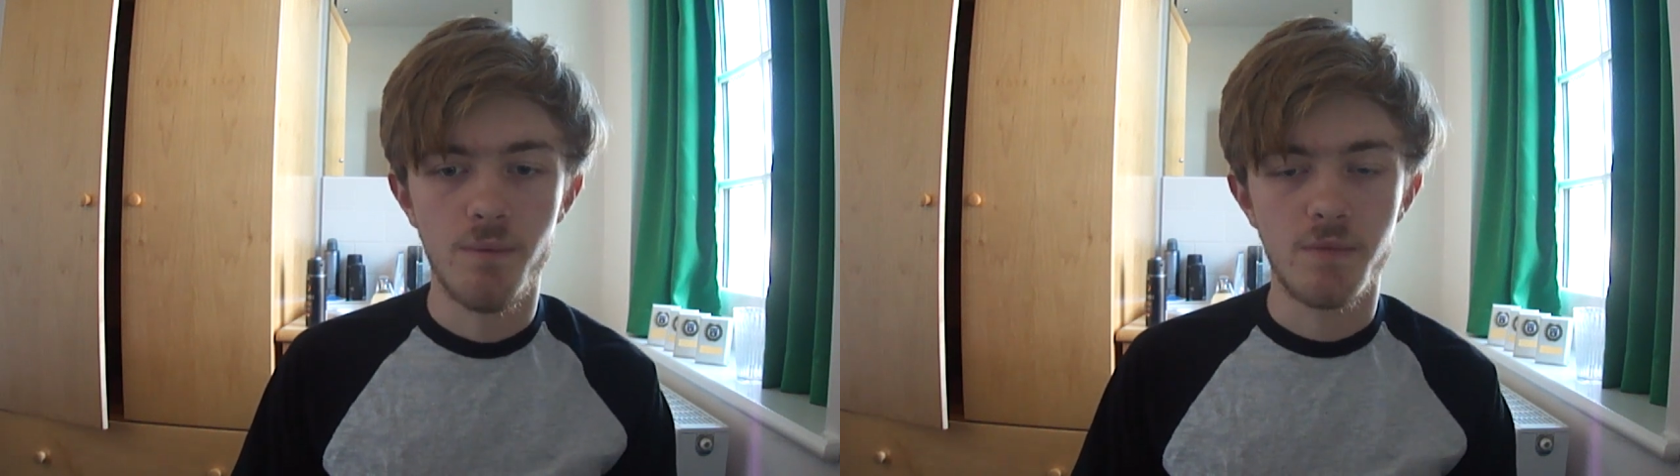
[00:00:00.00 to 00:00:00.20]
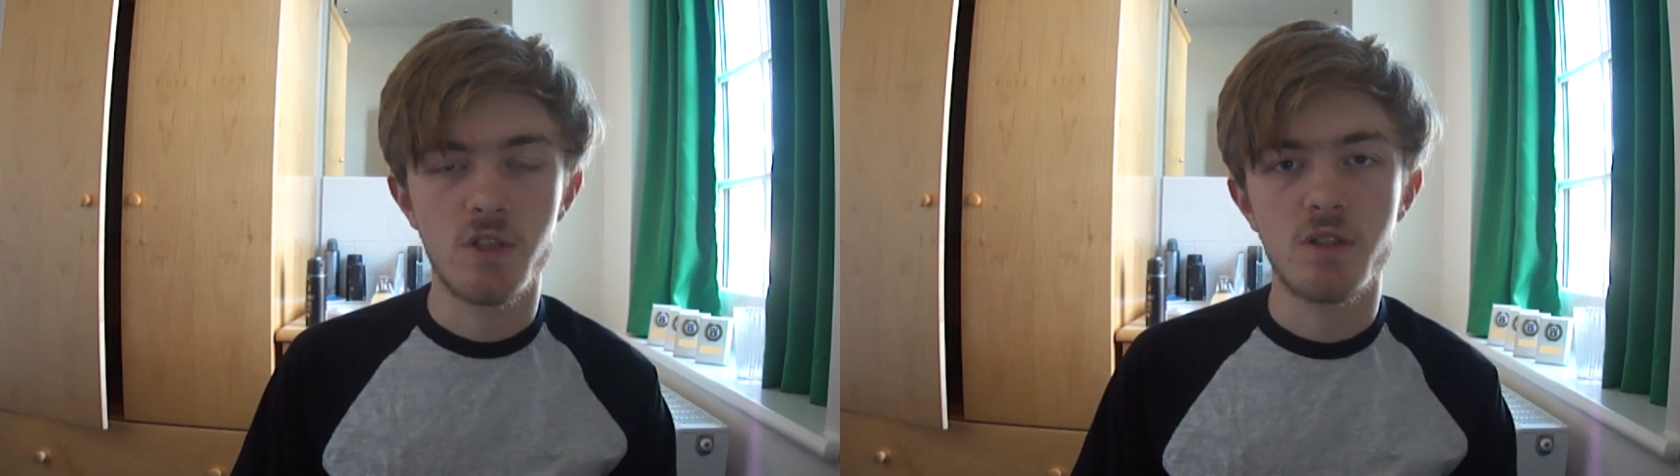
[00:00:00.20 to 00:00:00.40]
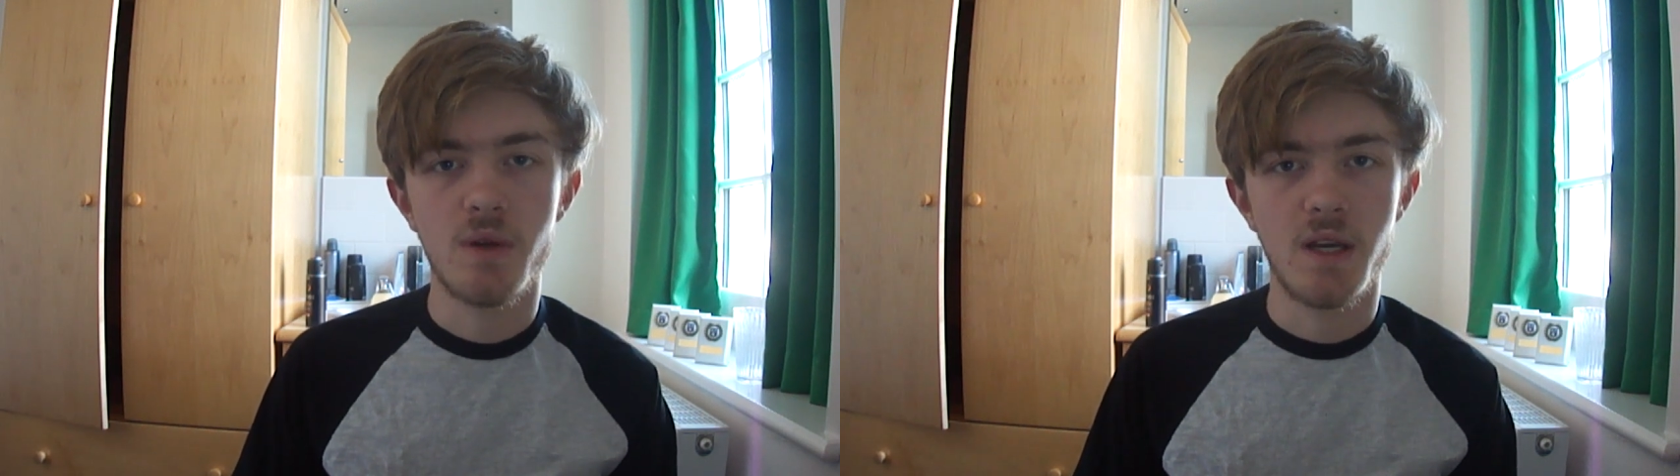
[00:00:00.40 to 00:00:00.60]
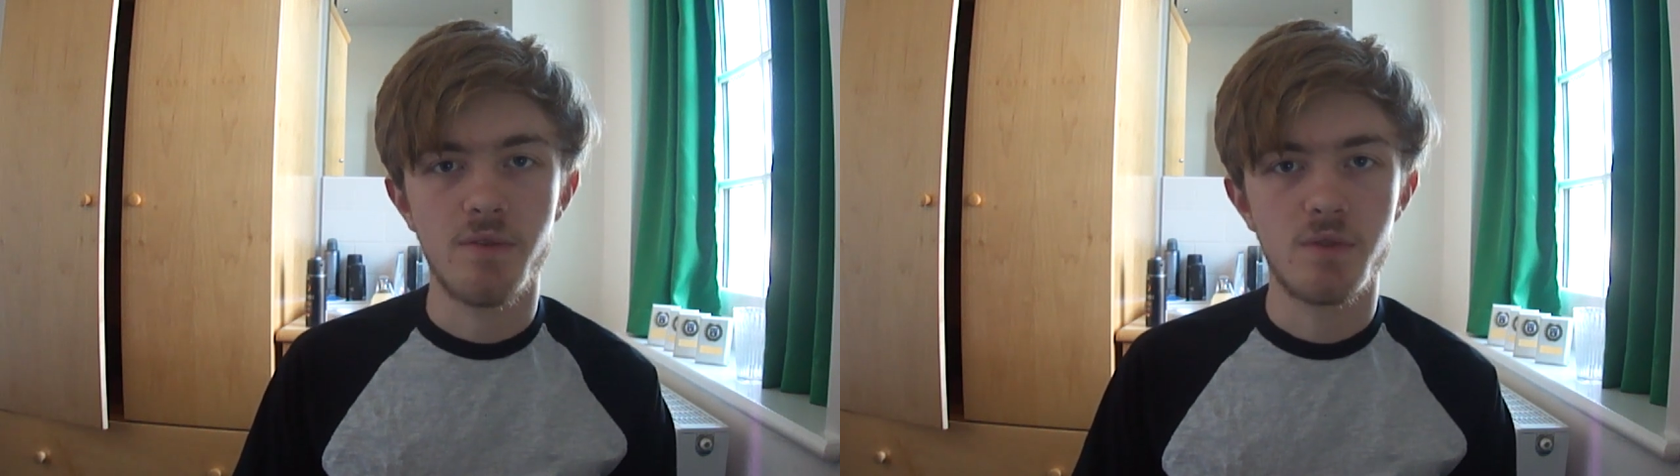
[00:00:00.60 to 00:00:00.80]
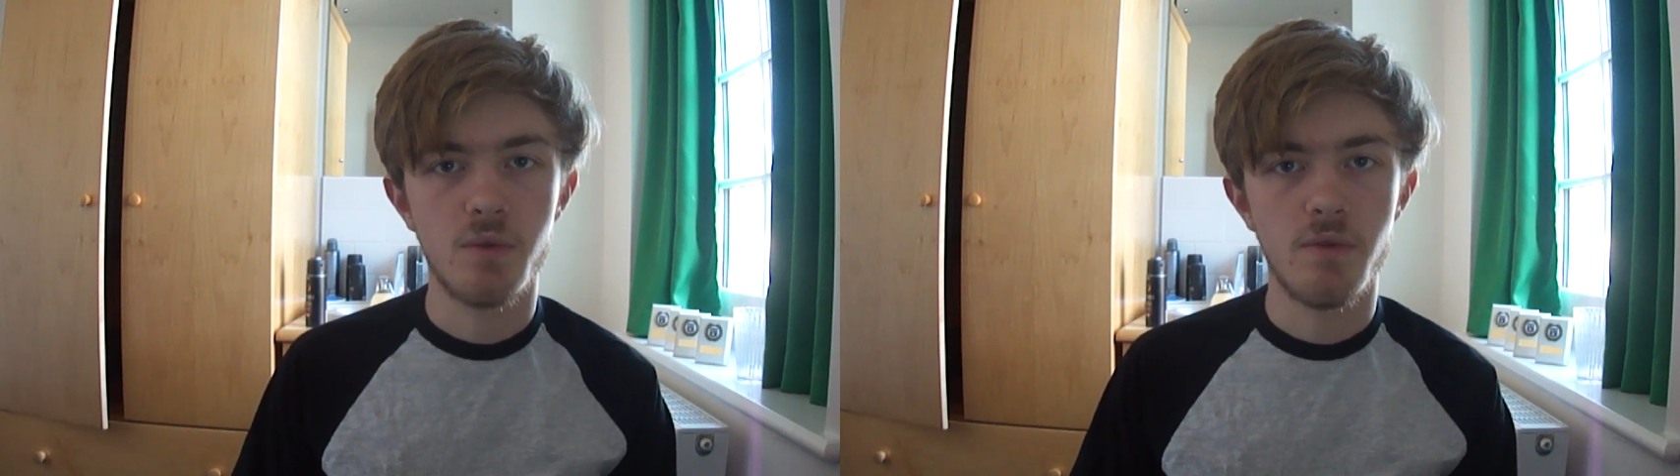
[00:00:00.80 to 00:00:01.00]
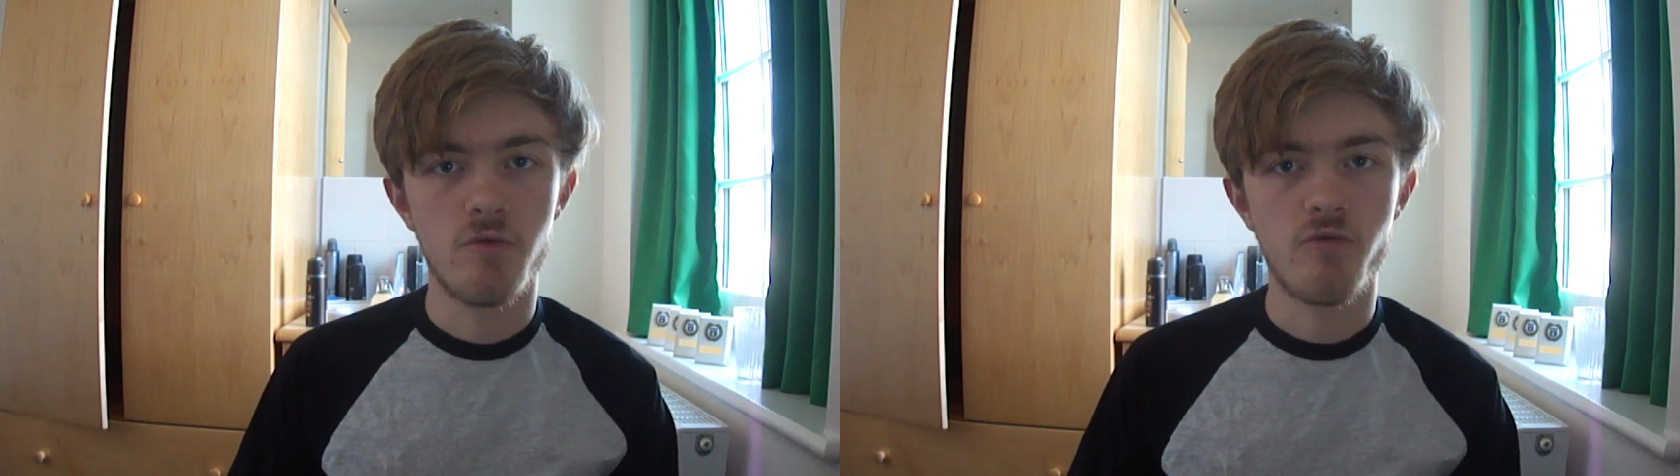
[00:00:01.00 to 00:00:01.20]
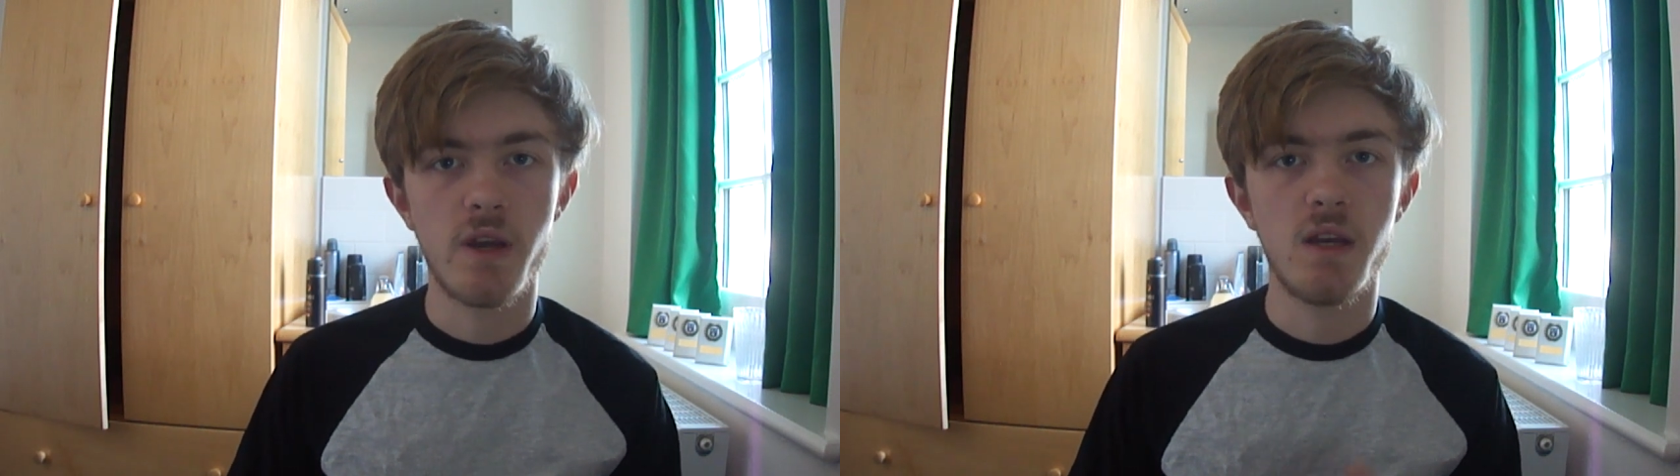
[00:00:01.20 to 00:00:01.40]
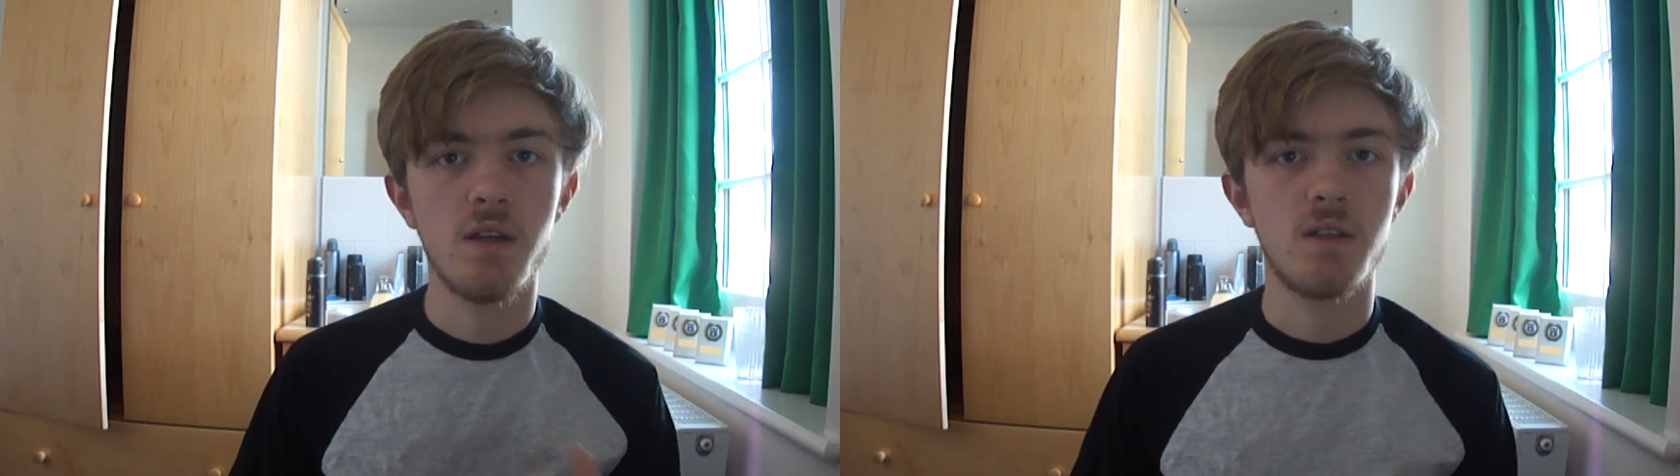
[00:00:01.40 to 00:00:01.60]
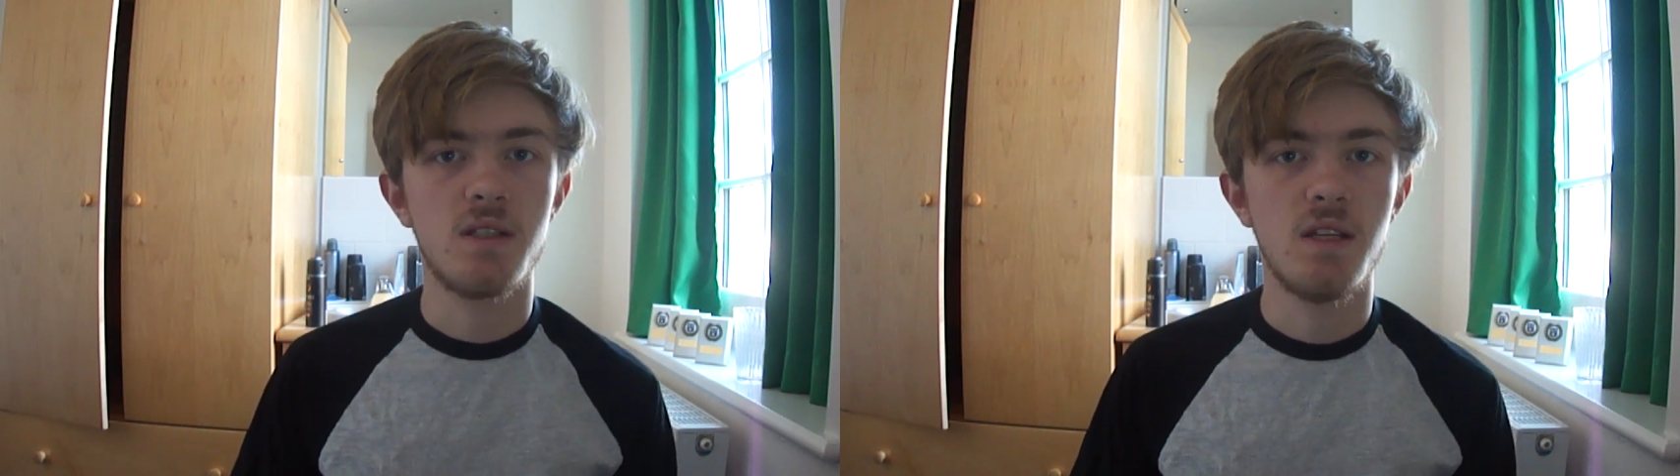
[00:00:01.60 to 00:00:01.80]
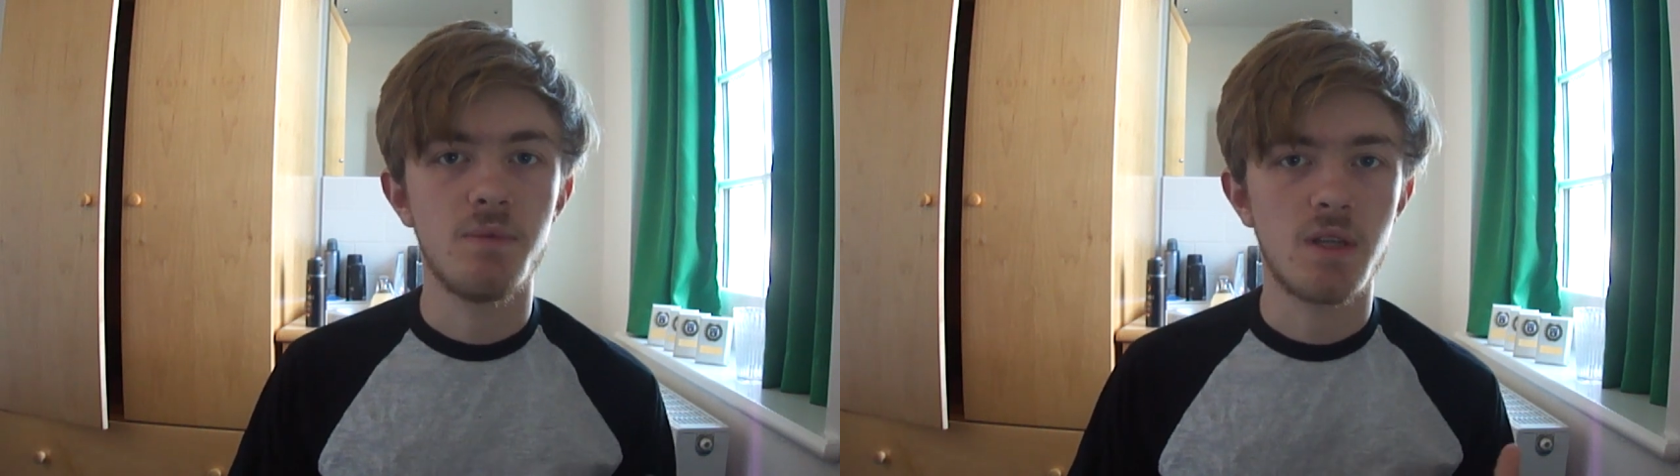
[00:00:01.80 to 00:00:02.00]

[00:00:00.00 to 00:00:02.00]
just so I have sort of a regular sleep